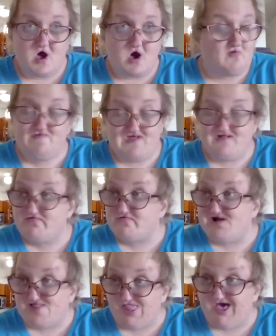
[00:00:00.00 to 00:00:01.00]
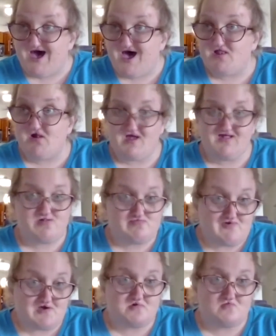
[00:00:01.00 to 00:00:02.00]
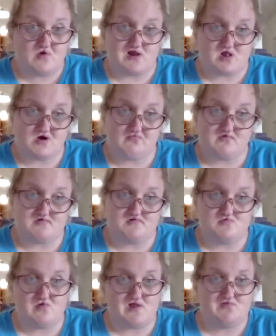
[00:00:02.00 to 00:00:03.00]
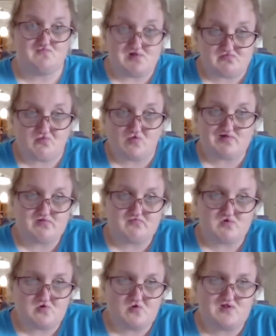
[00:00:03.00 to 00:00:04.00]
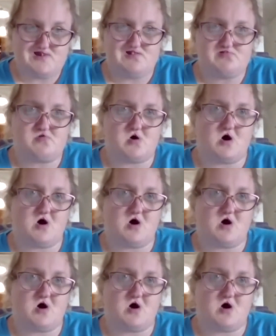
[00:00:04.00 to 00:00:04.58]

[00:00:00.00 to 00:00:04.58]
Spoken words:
Things like that, especially when it comes to invisible disabilities,